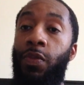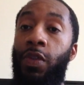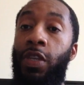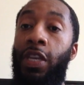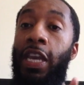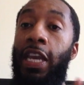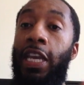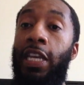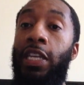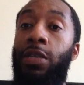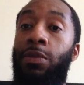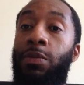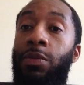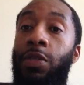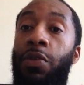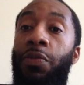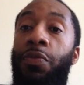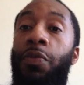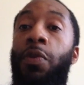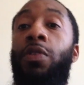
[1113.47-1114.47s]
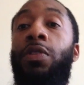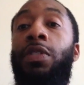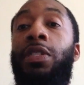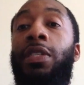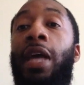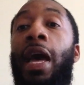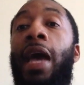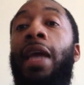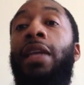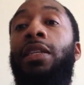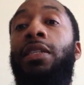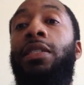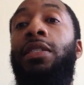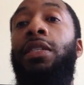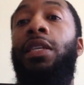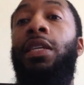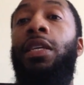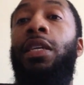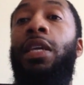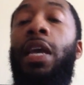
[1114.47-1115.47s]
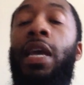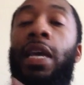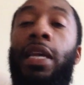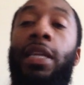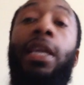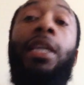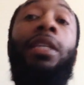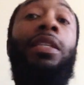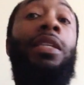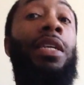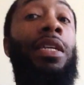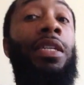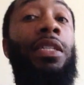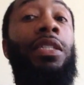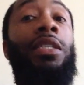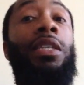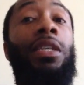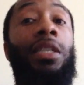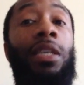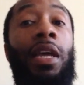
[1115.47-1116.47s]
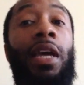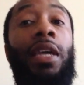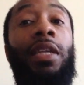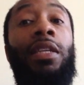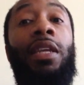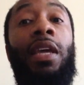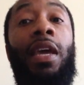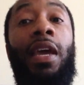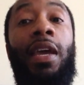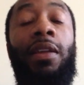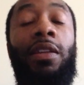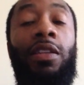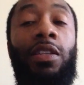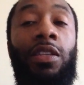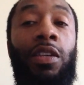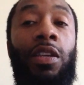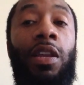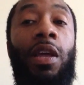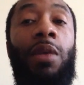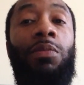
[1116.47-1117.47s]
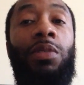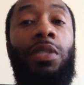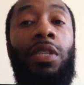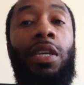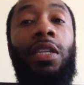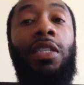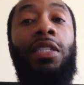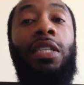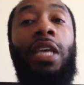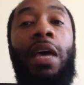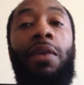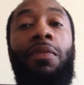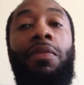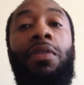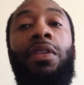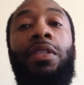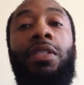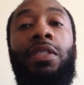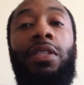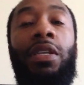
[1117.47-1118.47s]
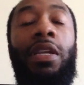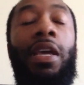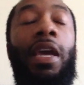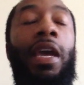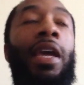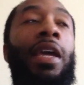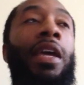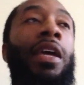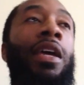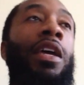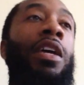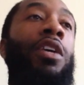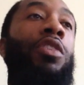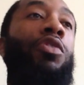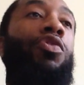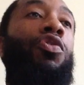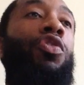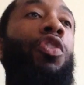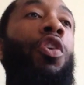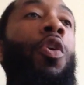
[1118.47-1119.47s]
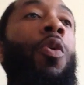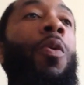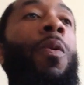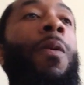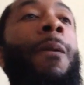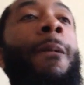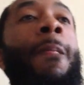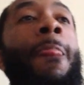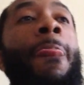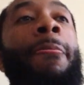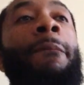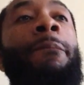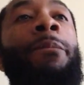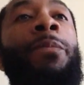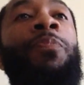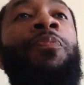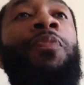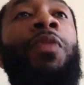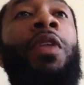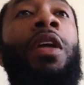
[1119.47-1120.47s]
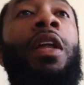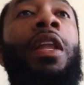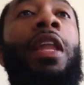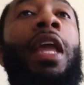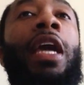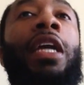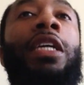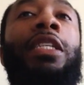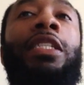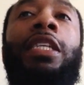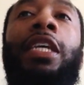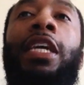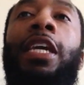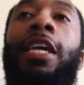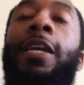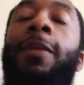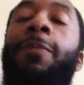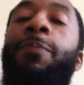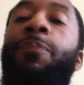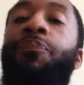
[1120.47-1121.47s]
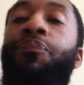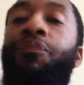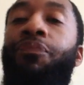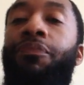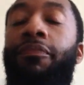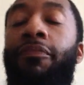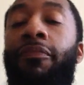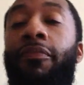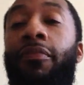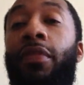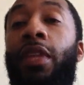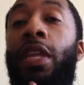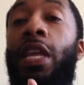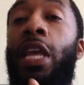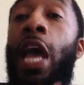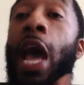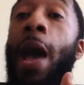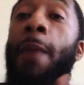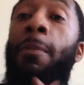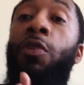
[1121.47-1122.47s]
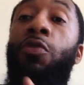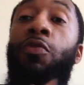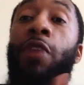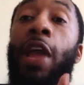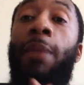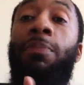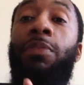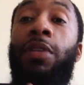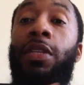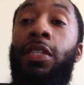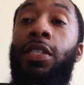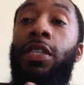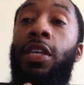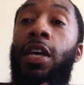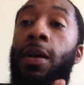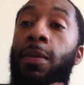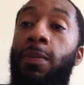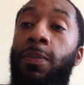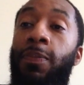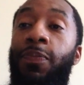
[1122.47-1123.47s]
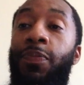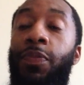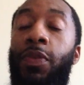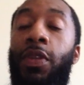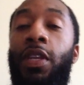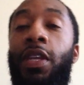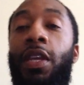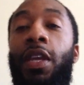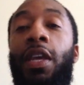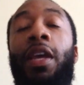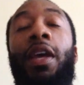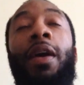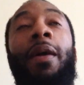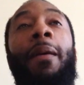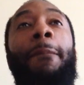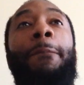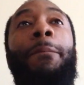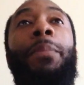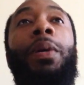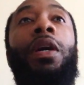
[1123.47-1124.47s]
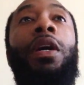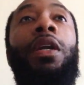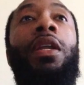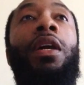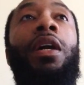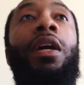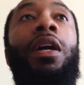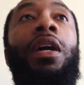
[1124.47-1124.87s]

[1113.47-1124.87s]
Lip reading: kingdoms, the first dynasty, they did shit like that. You know what I'm saying? There's evidence of that. So, like I said, I'm going to wrap this up. But